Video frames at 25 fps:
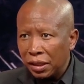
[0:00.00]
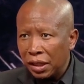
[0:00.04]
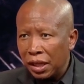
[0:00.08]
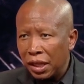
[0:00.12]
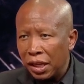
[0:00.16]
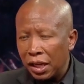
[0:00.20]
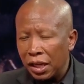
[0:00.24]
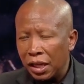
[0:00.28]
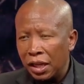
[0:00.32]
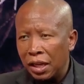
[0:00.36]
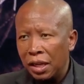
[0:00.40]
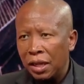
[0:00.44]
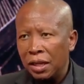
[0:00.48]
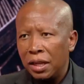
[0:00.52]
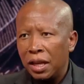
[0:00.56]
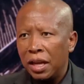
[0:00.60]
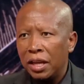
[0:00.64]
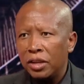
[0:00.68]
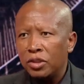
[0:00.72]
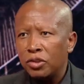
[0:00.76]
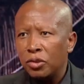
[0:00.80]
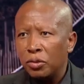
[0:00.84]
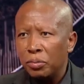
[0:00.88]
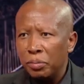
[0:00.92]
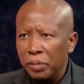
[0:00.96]

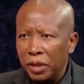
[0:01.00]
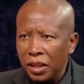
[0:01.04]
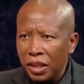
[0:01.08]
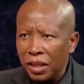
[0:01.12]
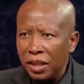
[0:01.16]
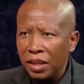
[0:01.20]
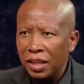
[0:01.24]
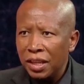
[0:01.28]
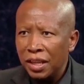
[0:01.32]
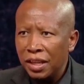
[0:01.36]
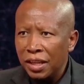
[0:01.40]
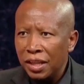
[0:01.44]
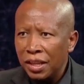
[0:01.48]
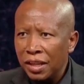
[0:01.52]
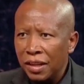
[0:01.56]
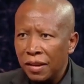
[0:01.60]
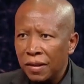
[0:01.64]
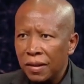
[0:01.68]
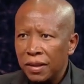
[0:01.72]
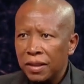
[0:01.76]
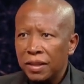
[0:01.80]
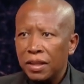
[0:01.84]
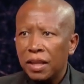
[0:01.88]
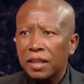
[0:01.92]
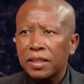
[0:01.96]
To me,
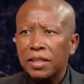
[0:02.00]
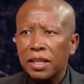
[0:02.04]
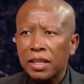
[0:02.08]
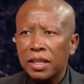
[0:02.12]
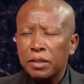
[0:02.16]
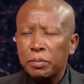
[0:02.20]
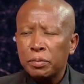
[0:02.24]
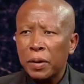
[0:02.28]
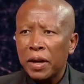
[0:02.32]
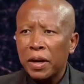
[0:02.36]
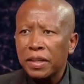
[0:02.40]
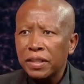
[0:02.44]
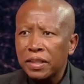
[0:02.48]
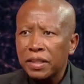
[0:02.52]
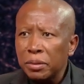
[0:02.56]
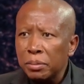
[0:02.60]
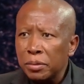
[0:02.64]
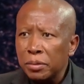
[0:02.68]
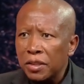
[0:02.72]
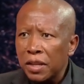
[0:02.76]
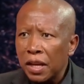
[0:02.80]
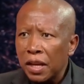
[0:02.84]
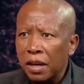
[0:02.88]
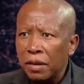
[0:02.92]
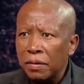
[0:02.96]
he has expressed
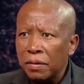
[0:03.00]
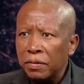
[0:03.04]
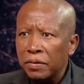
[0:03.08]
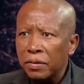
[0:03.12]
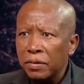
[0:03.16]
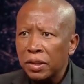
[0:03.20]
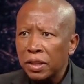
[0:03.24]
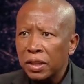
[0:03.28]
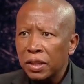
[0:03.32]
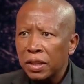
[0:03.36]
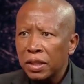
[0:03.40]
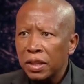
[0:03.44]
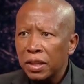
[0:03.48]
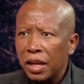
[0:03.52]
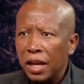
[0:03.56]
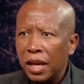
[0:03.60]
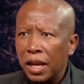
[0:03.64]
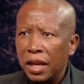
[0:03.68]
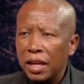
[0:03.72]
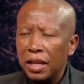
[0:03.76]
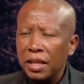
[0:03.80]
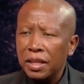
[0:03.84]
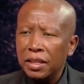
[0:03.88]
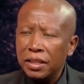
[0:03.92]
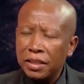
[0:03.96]
himself
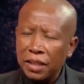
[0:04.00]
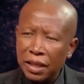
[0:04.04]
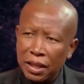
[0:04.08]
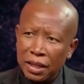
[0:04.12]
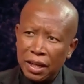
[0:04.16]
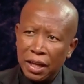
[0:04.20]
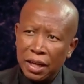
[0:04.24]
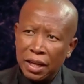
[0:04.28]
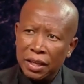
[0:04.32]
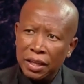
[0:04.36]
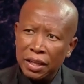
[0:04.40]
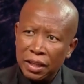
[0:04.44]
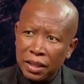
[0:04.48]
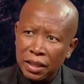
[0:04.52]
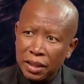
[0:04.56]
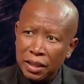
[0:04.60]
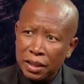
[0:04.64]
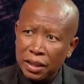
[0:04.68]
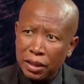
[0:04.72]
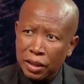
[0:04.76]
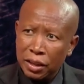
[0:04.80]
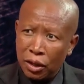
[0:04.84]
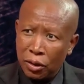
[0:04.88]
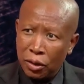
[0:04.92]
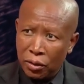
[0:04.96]
internally
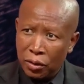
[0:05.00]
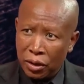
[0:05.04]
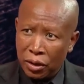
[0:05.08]
in the